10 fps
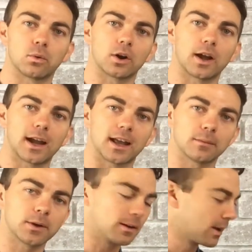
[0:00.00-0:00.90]
watt
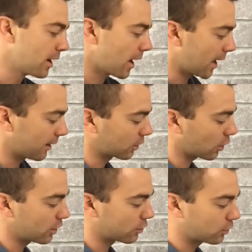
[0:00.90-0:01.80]
element, and it's
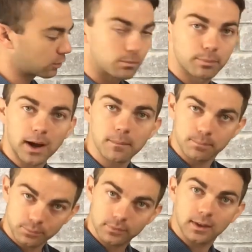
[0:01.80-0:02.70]
going to
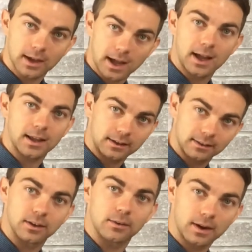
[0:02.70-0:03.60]
pump
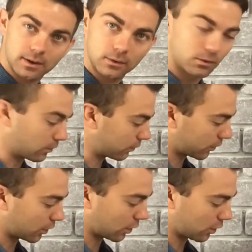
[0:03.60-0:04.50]
the
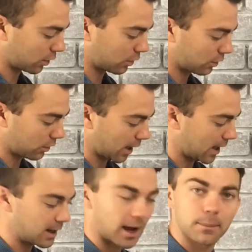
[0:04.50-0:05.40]

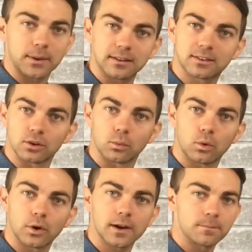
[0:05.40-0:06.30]
heat up into the
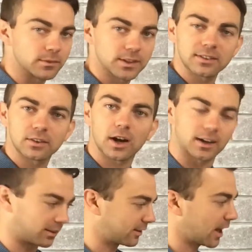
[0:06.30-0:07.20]
water, just like
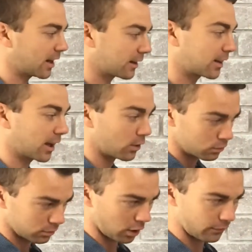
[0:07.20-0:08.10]
a standard
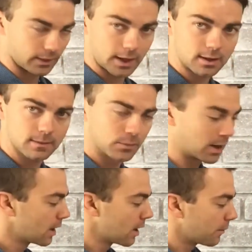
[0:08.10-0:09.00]
kettle over there,
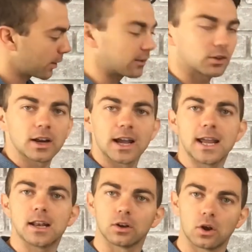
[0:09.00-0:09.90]
but it's going to
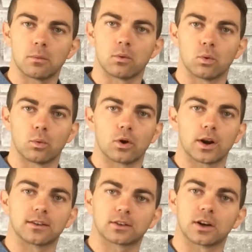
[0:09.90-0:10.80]
heat a lot more water.
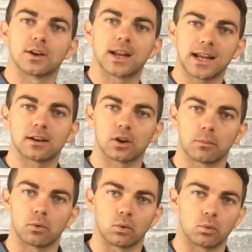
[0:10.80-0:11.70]
It's going to need a lot
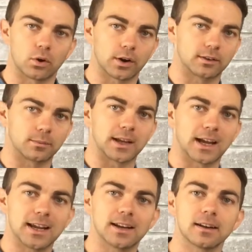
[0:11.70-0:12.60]
more water to be
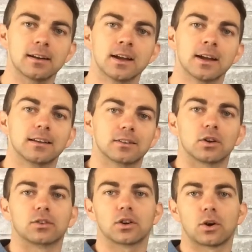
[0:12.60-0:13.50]
heated, so
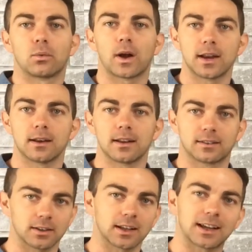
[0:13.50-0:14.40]
it's going to run
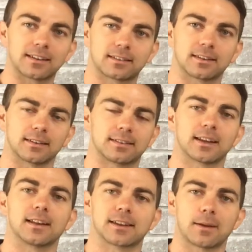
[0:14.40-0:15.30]
until it gets to the
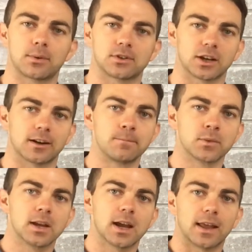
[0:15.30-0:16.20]
set temperature,
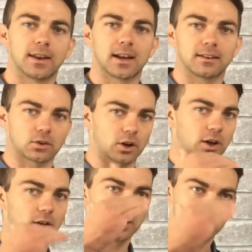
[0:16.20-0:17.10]
and then it's going
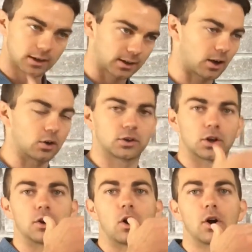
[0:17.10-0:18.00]
to
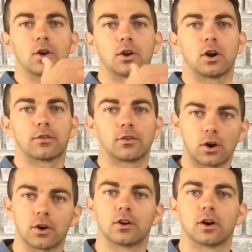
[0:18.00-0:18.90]
turn on and
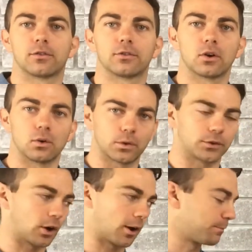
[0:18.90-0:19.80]
off all the
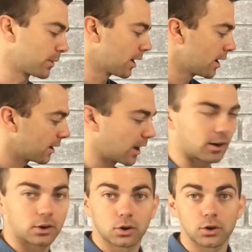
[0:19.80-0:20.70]
time.
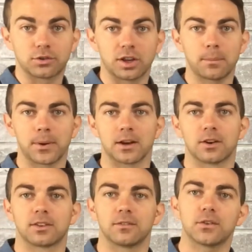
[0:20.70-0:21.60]
Now, good tip here
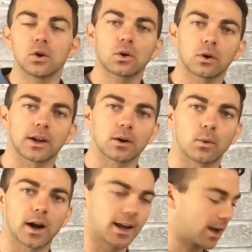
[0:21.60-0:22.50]
is if you're going
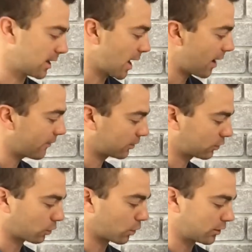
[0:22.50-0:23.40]
away and you have a
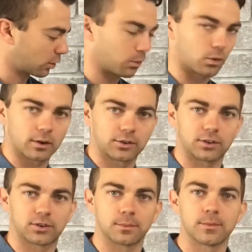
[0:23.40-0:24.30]
storage hot water
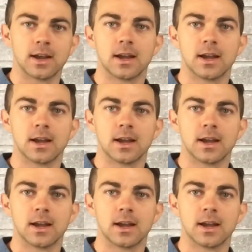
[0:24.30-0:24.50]
system,